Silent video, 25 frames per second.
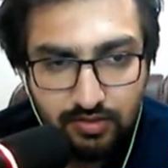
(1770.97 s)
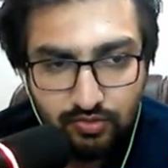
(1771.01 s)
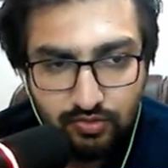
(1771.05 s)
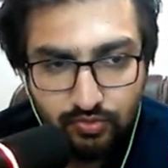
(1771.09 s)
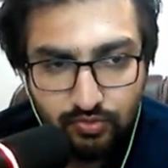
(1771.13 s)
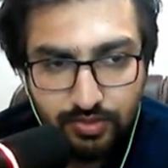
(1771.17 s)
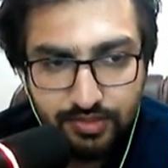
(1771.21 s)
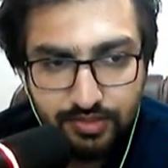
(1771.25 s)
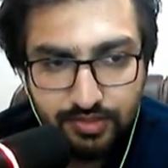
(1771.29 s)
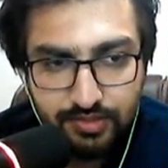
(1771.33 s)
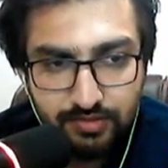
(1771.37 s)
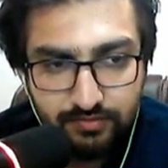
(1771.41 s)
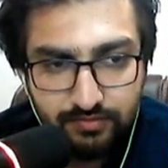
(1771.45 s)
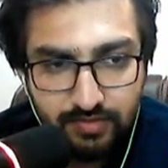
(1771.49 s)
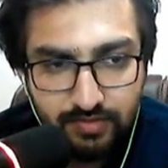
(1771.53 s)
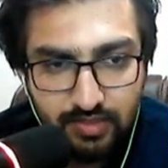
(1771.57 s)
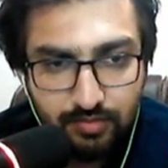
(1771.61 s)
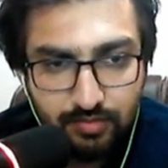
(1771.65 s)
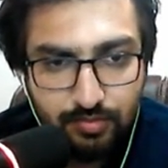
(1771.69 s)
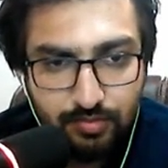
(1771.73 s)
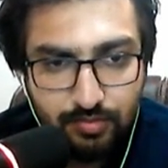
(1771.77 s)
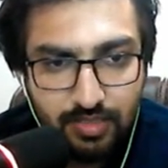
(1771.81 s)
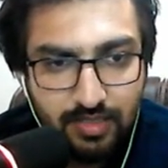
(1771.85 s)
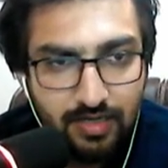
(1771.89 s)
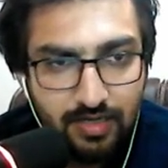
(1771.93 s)
20
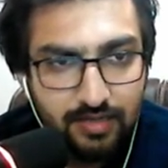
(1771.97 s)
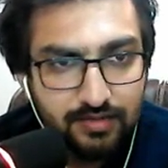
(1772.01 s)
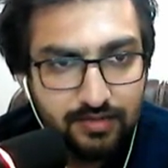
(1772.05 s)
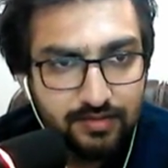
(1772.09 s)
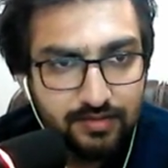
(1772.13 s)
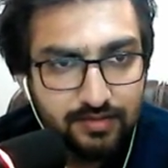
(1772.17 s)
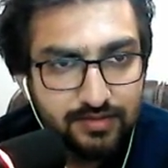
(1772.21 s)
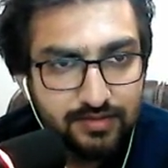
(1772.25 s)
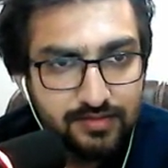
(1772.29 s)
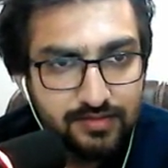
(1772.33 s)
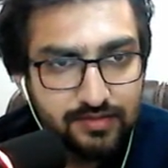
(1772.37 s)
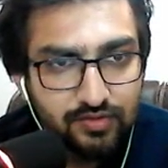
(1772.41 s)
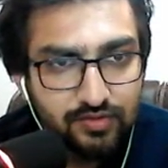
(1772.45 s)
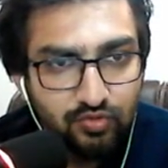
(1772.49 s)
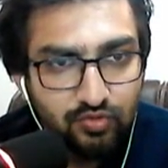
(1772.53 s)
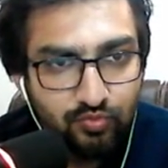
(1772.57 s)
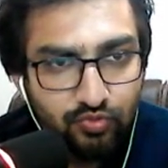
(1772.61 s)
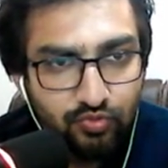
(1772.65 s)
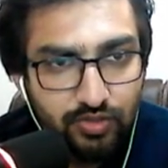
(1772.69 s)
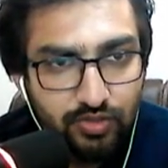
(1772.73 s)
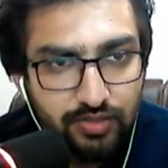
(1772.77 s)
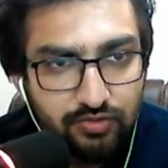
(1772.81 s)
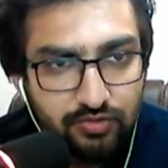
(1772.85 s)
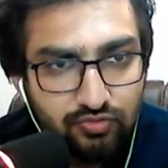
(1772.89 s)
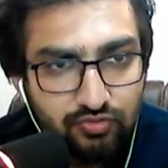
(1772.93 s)
divided by 100 is
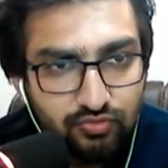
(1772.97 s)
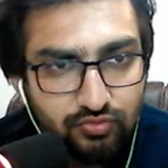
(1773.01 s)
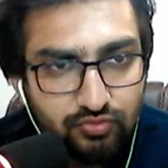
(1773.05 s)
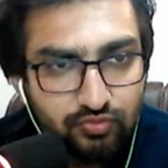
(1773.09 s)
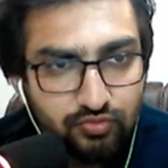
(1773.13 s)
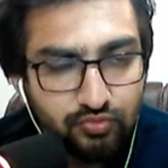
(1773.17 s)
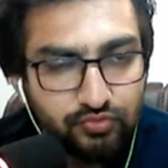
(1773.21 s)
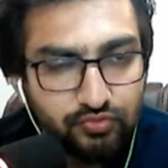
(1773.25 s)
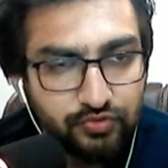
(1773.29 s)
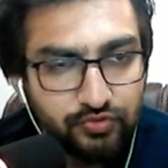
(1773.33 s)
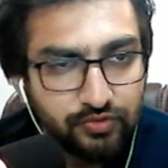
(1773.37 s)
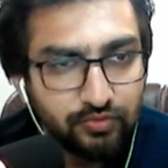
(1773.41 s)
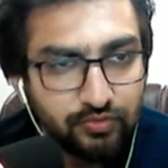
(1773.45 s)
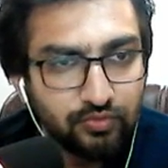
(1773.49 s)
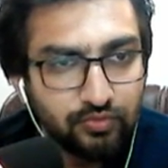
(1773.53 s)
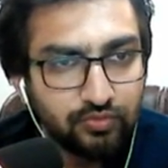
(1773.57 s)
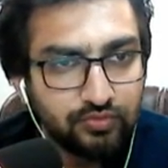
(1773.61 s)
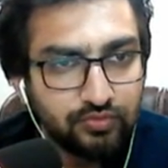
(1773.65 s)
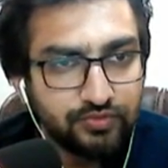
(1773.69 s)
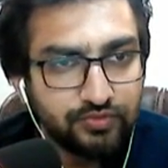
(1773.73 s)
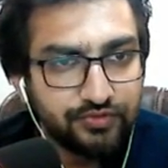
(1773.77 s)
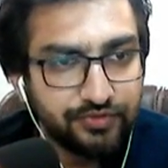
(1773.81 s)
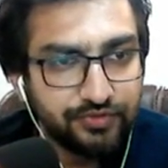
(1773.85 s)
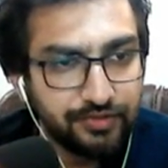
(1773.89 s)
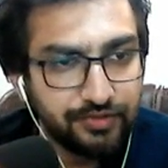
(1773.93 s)
0.20
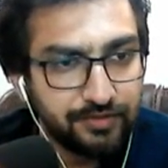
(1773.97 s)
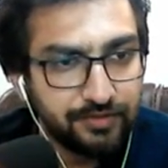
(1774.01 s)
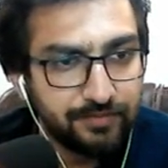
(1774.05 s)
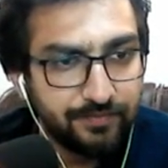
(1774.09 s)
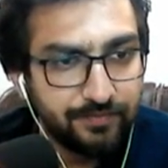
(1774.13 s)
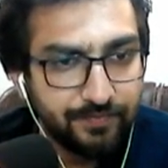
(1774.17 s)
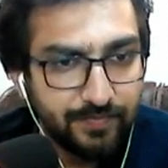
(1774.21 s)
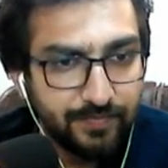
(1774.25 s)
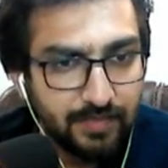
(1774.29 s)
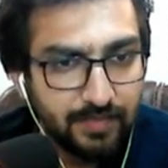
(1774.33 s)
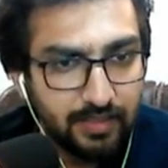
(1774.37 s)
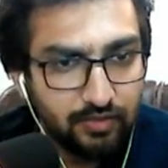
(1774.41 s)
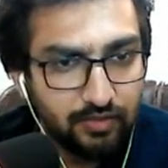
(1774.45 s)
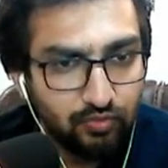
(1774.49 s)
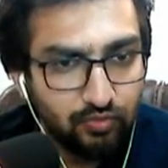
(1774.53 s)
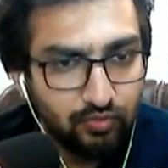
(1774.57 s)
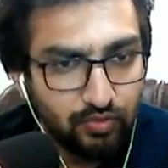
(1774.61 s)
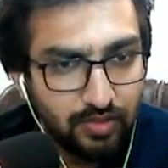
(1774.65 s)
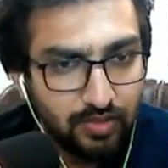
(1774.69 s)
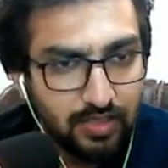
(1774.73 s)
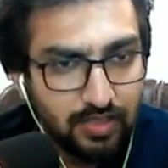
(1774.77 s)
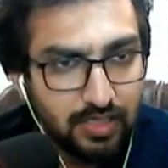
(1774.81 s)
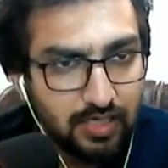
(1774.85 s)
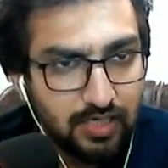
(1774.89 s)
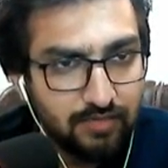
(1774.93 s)
C,
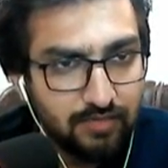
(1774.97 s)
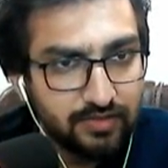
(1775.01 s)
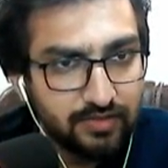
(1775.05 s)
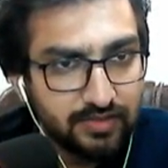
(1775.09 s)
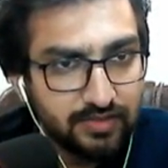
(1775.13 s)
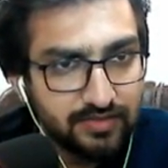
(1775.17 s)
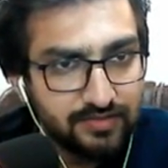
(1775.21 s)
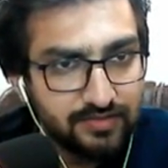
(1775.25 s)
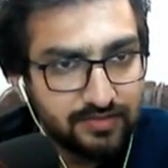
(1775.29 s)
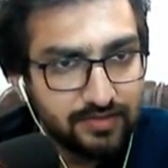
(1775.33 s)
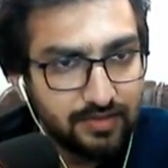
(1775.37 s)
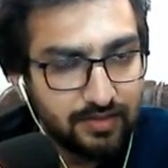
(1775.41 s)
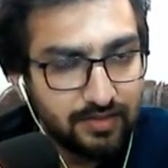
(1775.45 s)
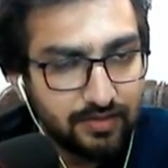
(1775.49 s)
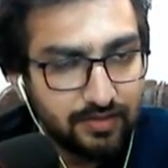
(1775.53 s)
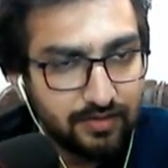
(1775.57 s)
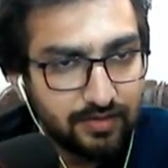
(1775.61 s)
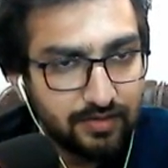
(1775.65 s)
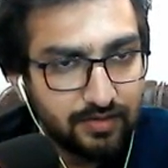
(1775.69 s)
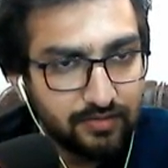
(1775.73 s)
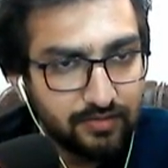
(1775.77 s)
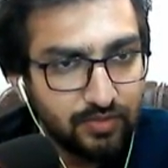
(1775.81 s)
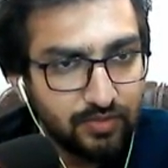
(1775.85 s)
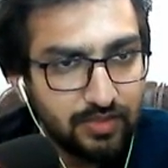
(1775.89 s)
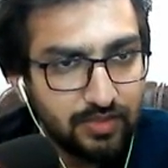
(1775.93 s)
and I have written C here
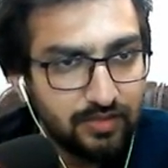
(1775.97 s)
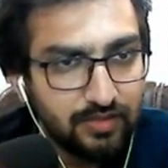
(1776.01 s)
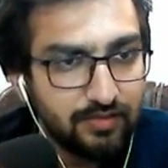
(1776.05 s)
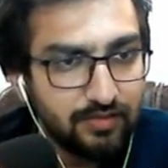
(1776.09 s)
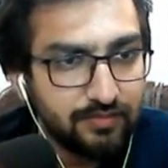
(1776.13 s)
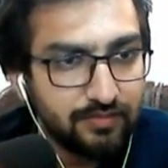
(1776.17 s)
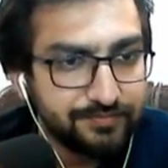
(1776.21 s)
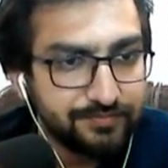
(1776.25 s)
as well.